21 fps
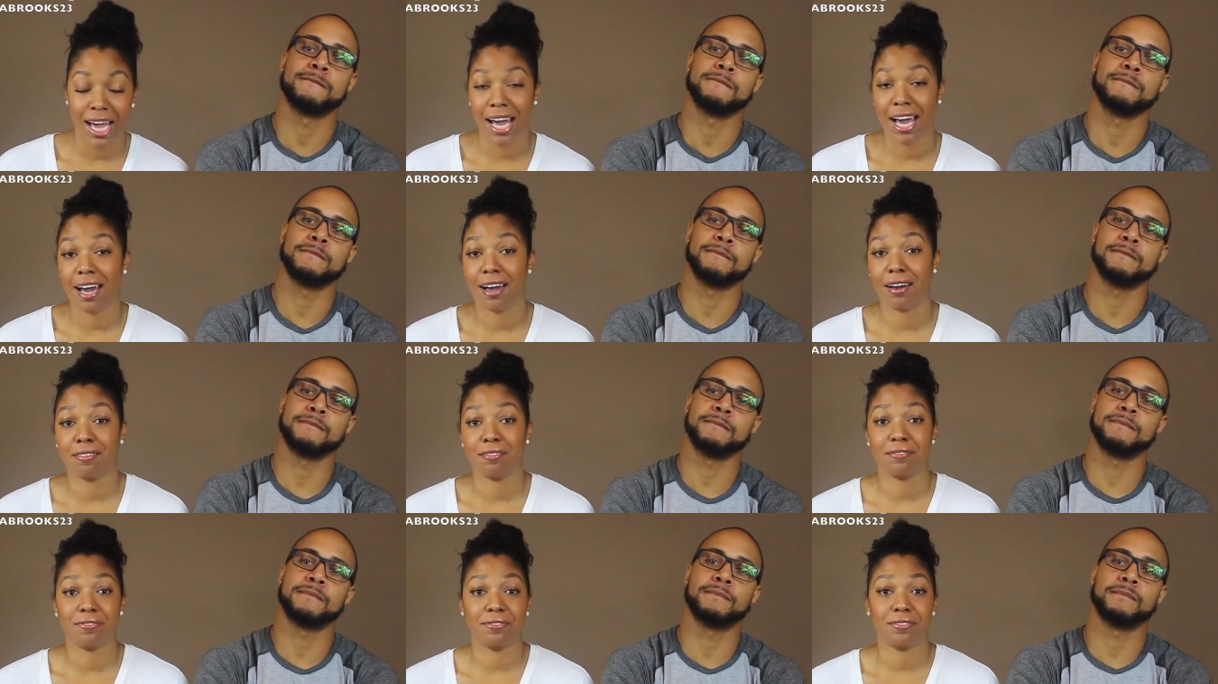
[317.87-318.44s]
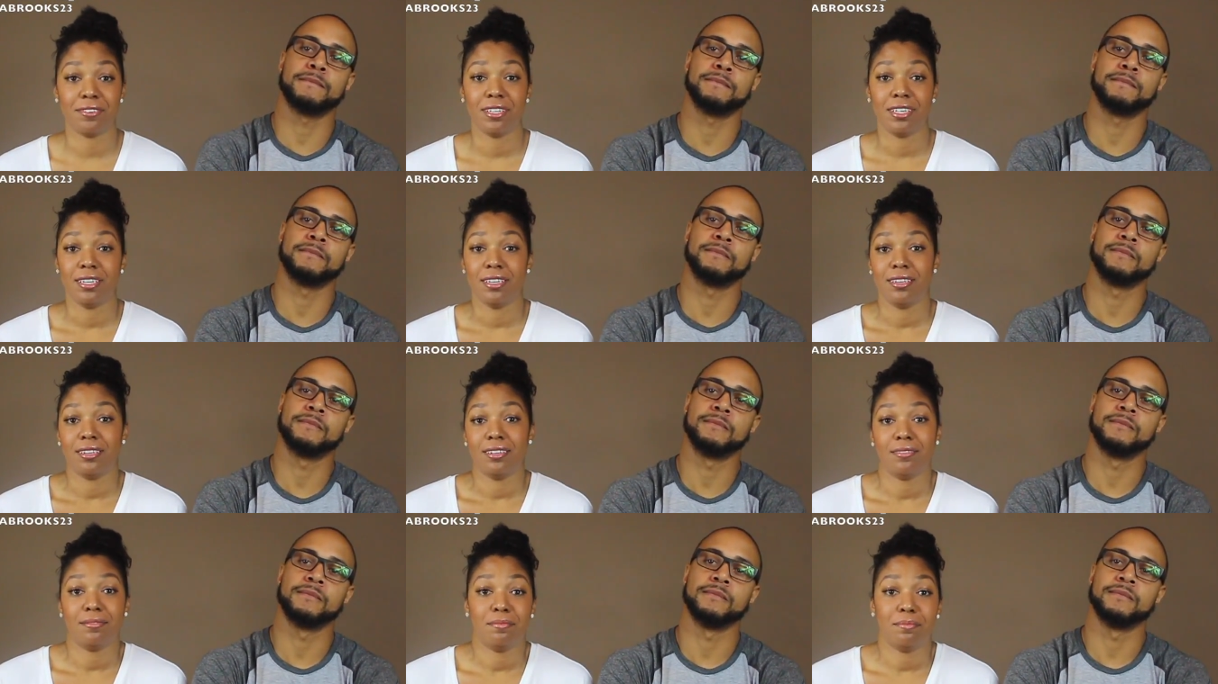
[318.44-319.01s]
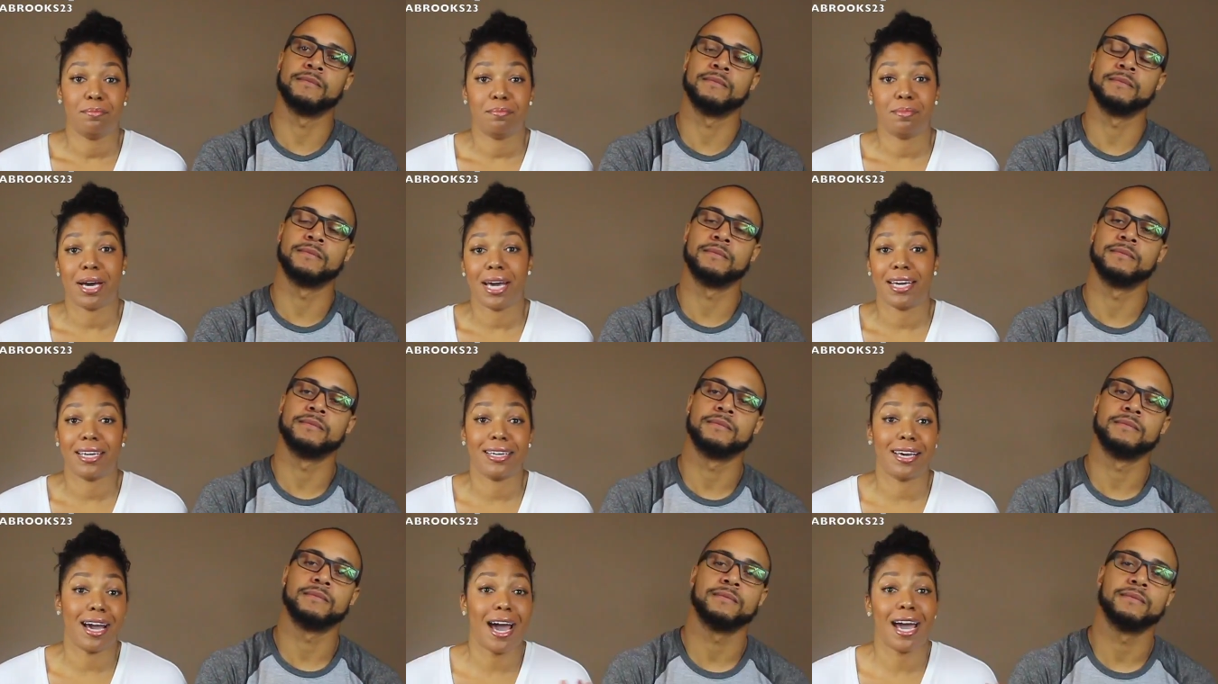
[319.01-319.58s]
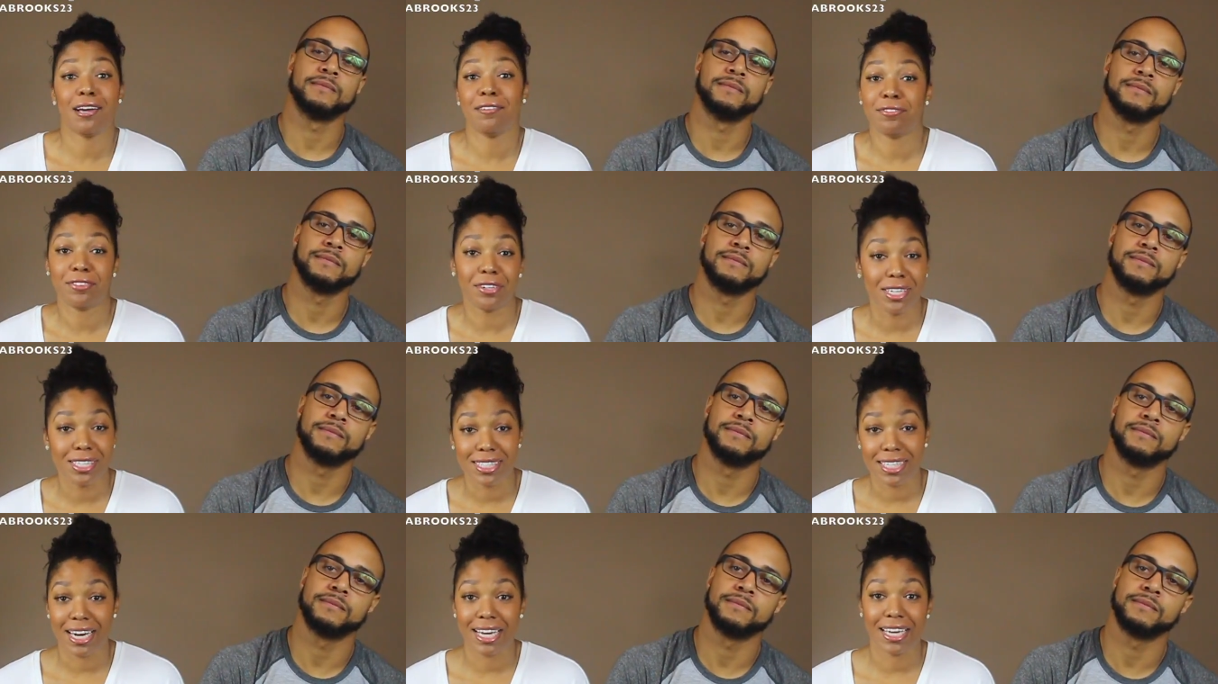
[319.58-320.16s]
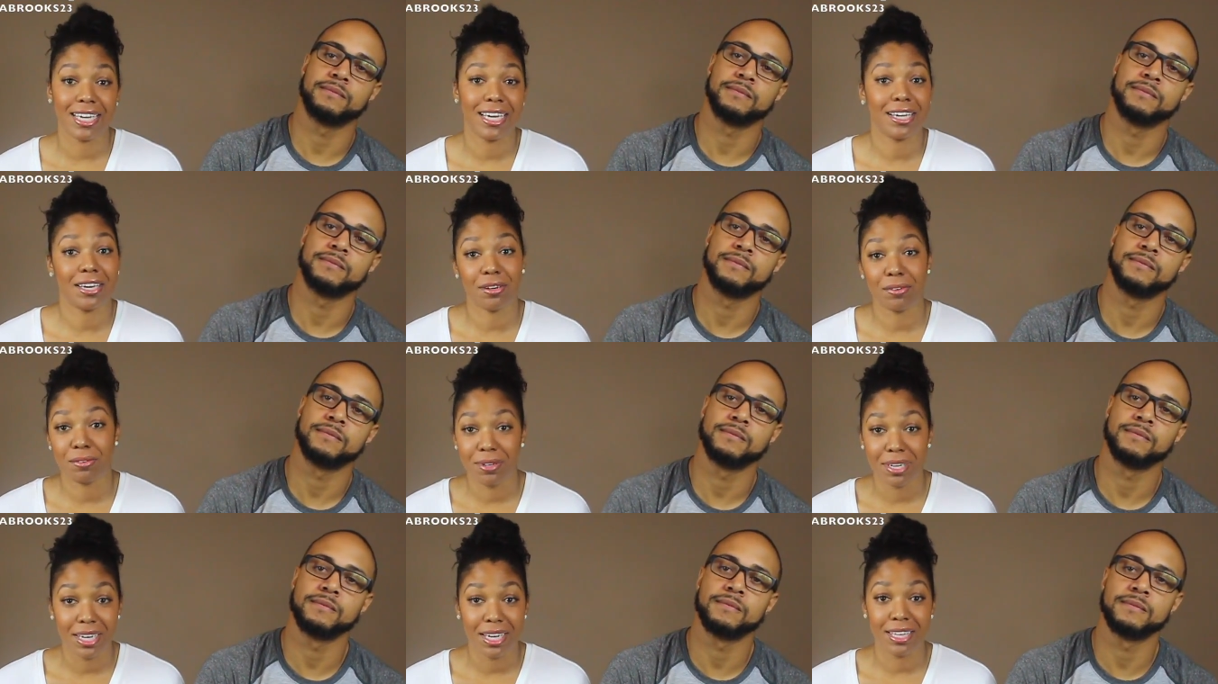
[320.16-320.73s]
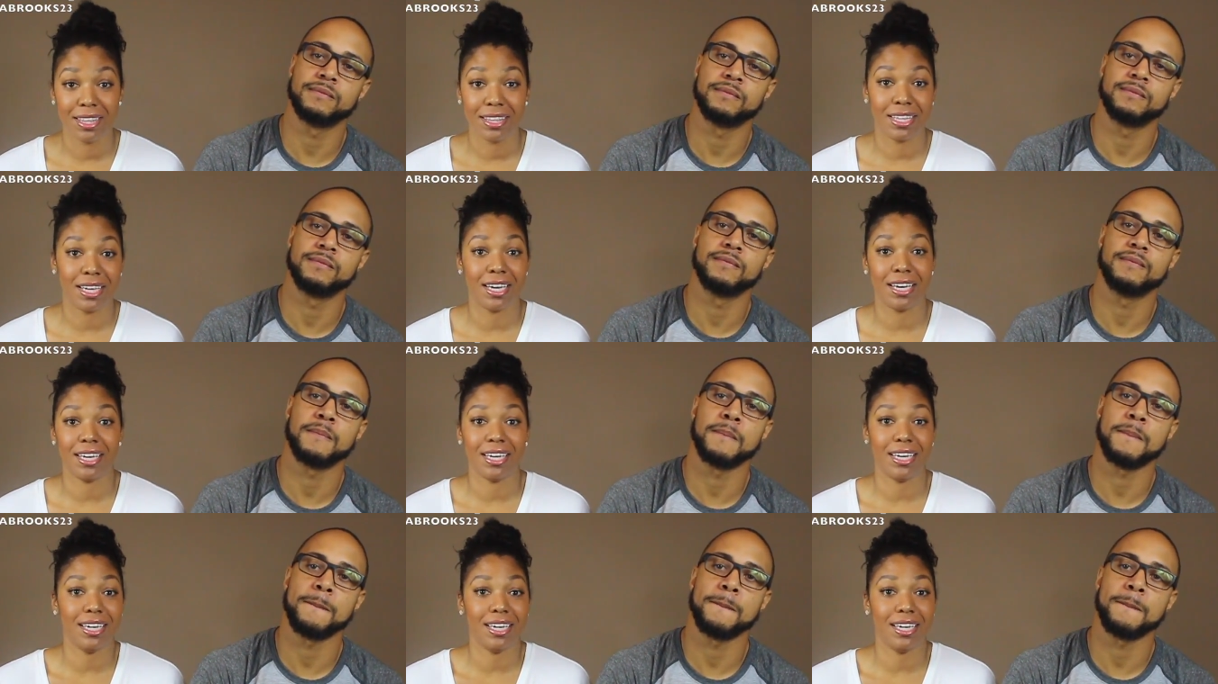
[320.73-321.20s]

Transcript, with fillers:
Speaker 1: I have my guy friends that I kick it with.